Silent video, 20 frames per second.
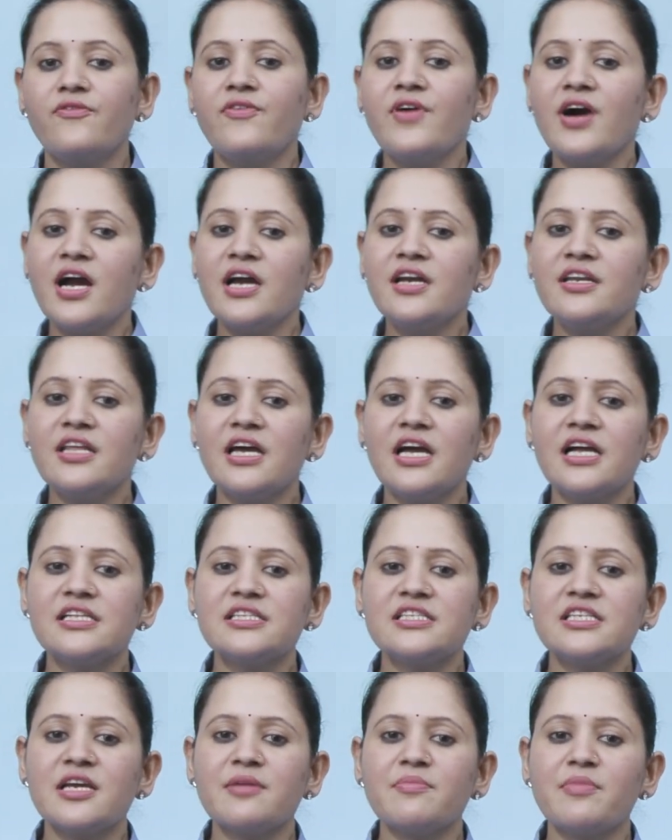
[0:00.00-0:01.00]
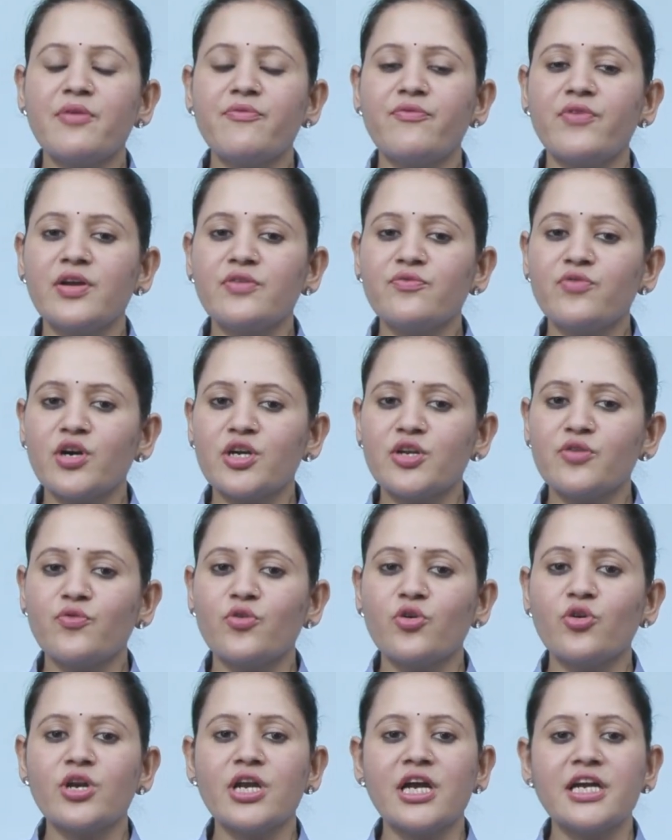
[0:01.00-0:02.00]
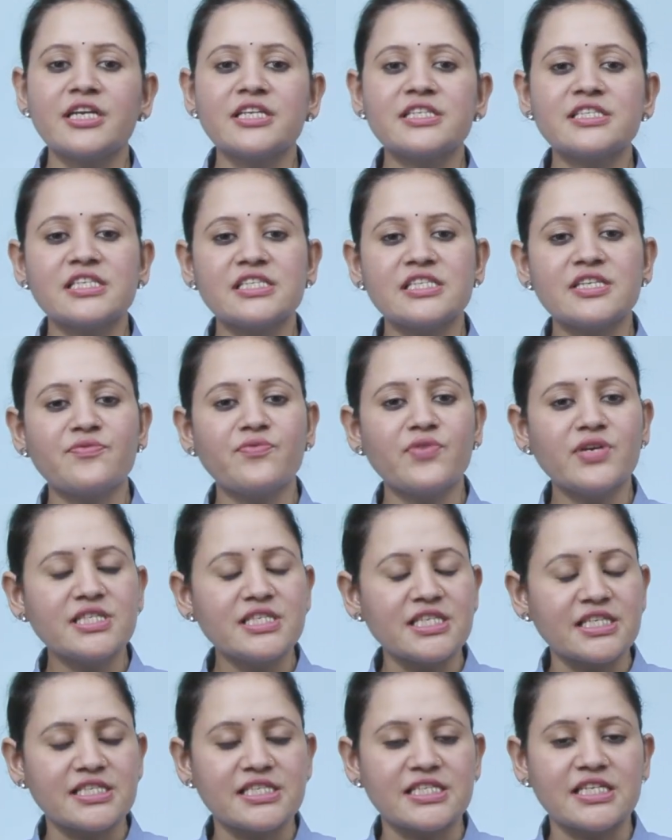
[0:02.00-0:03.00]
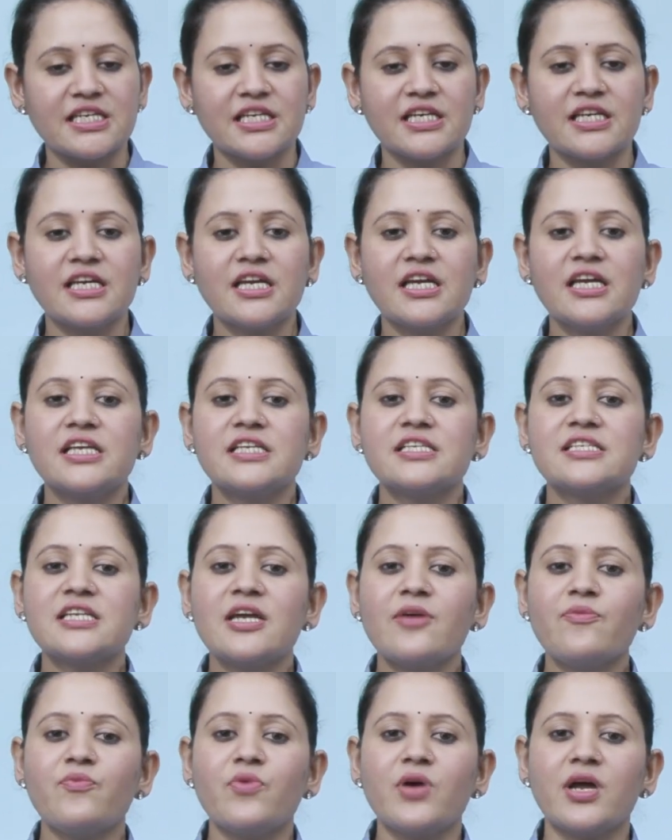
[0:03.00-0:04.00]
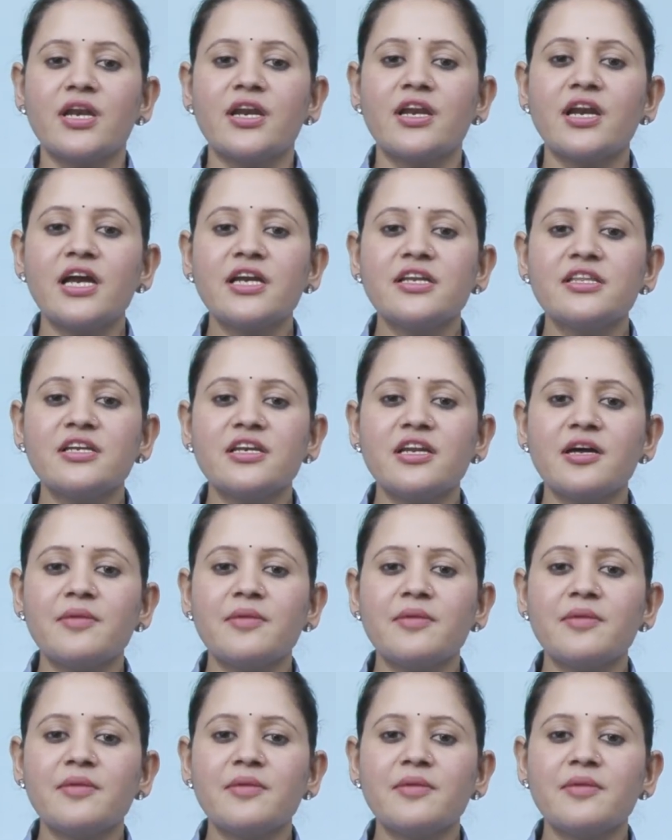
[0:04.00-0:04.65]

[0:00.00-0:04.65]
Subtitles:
Find the LCM of 144, 96 and 160. Step 1. Write the